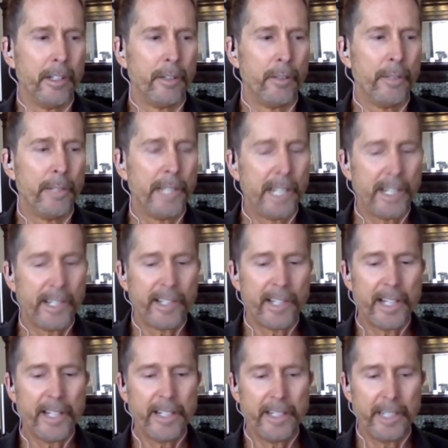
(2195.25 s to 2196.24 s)
when I
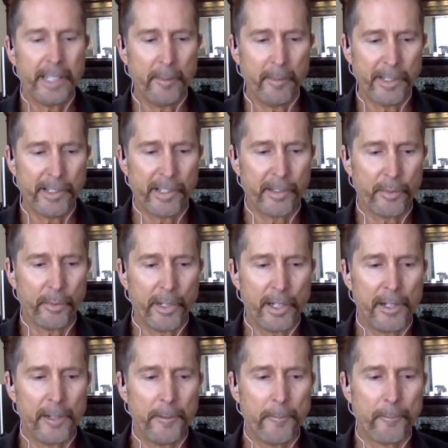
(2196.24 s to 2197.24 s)
said to him, he says,
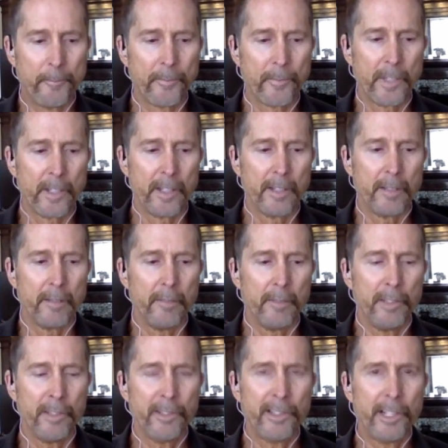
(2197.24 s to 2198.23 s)
well,
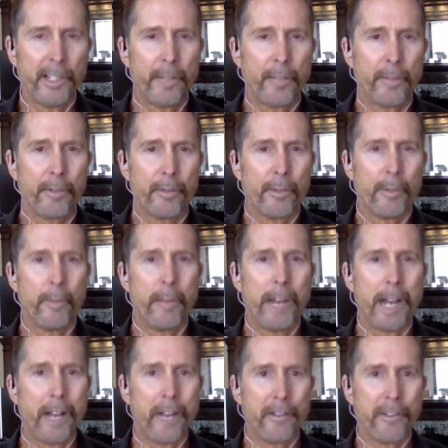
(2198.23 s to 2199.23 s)
looks like we're
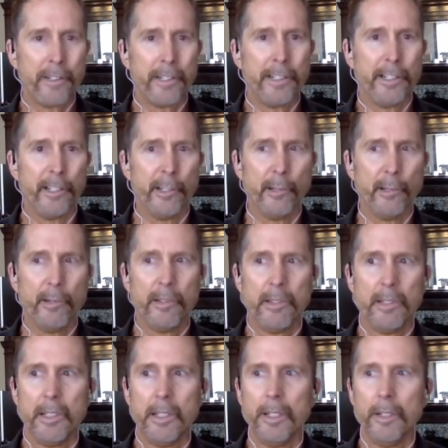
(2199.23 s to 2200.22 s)
bothering you.
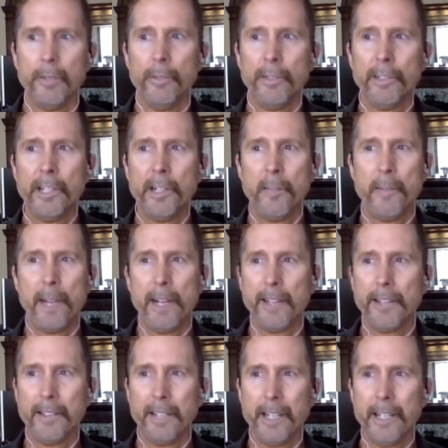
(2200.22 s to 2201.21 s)
We'll come
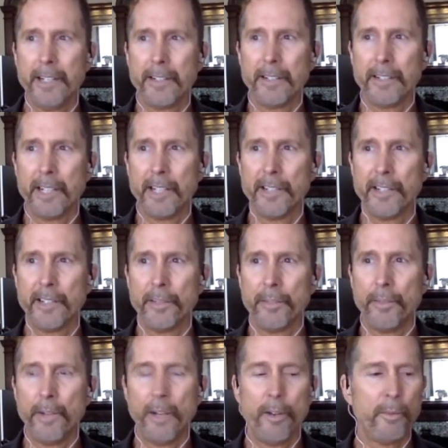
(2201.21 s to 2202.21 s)
back later. And I says,
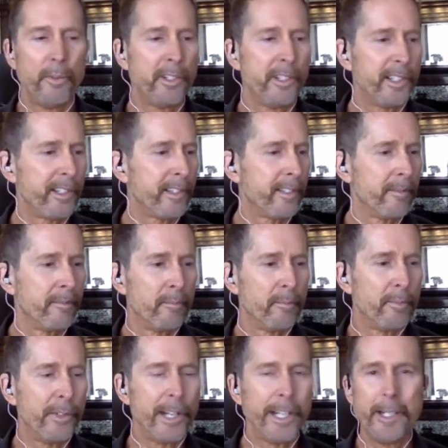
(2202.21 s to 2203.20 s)
well, we're just
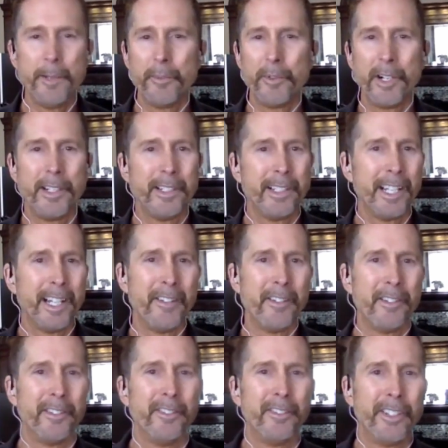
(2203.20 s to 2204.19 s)
breaking bread
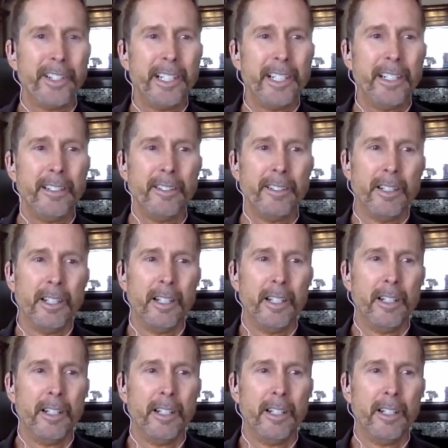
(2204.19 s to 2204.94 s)
together and drinking a